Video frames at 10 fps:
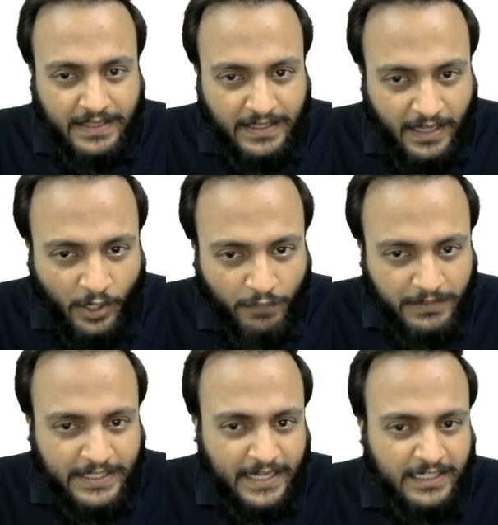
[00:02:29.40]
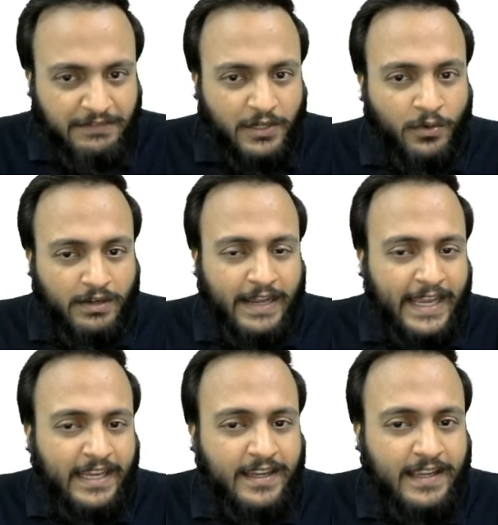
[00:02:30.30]
Along with that, give a good
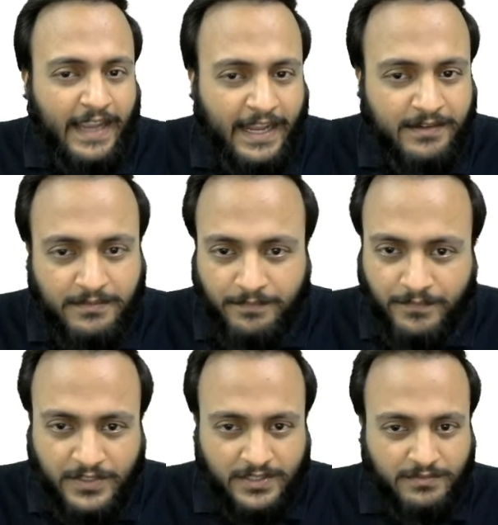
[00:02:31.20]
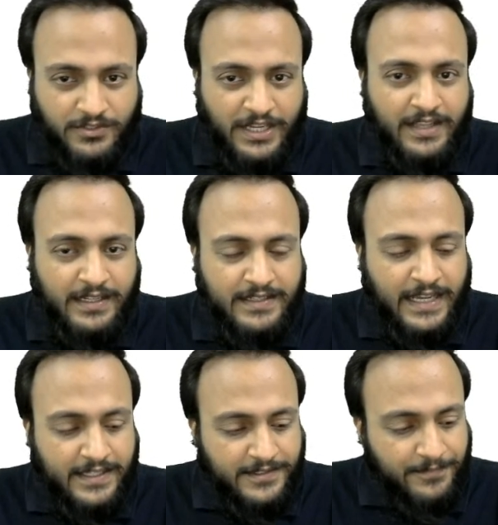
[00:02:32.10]
like and just share it,
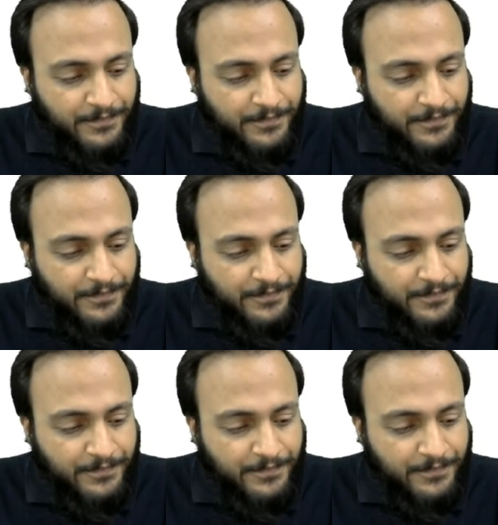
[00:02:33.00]
guys.